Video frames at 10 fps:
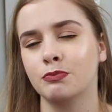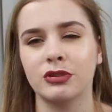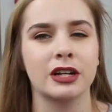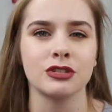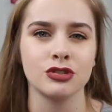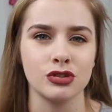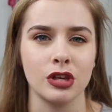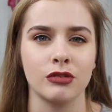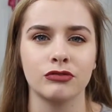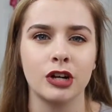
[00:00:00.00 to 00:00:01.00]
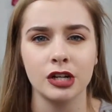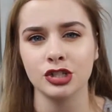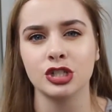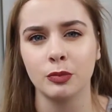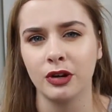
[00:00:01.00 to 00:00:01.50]
brands just like
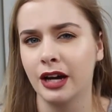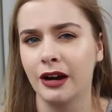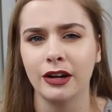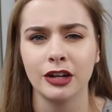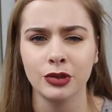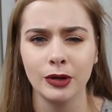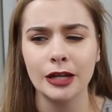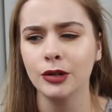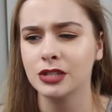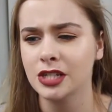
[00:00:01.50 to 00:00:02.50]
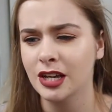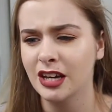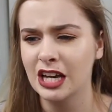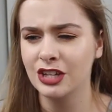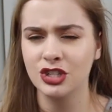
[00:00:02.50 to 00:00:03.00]
rush to bring out and I thought it looked
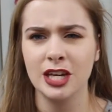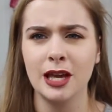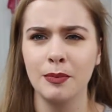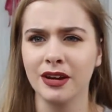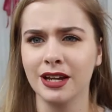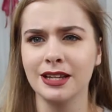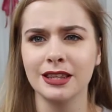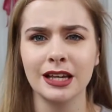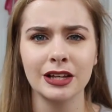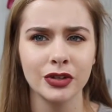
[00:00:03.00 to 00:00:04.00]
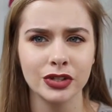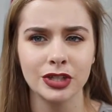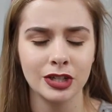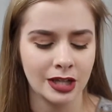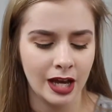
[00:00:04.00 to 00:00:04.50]
cheap and I didn't think it looked
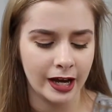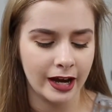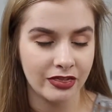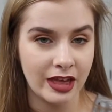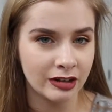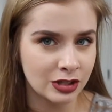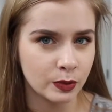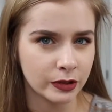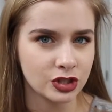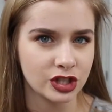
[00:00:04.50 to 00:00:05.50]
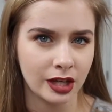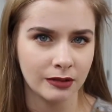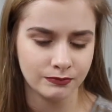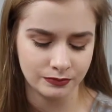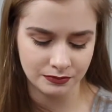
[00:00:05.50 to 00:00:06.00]
good and then I swatched it.
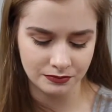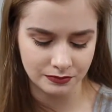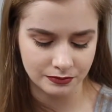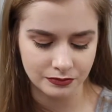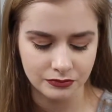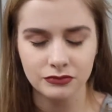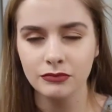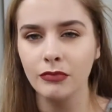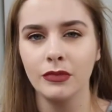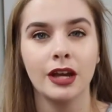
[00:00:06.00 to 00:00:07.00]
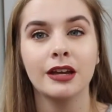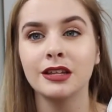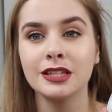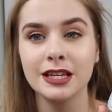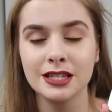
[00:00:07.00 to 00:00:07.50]

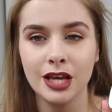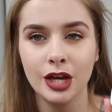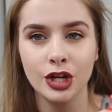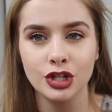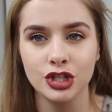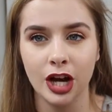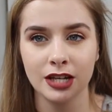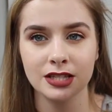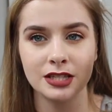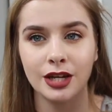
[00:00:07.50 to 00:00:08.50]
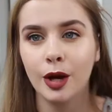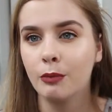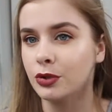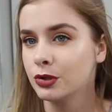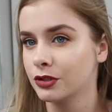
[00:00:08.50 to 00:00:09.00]
It is just
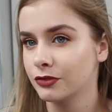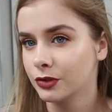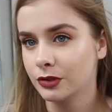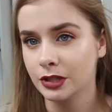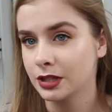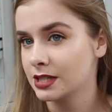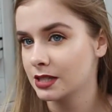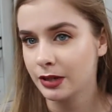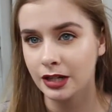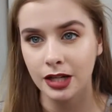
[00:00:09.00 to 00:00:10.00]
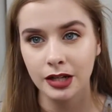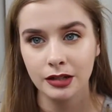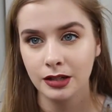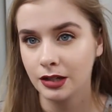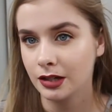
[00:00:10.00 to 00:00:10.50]
beautiful. You can see my glow.
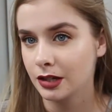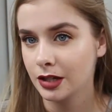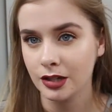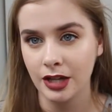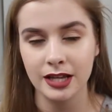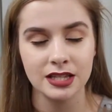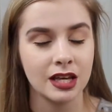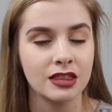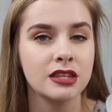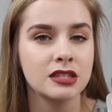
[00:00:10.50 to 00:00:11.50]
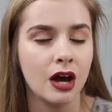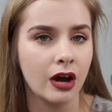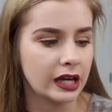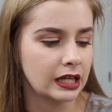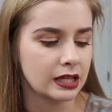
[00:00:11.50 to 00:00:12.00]
That is like the
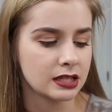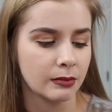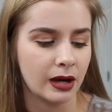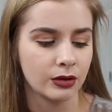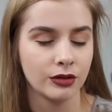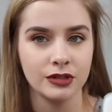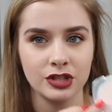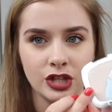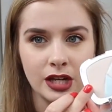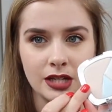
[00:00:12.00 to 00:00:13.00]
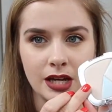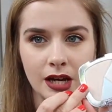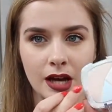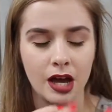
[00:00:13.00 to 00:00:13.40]
tiniest amount of this shade here.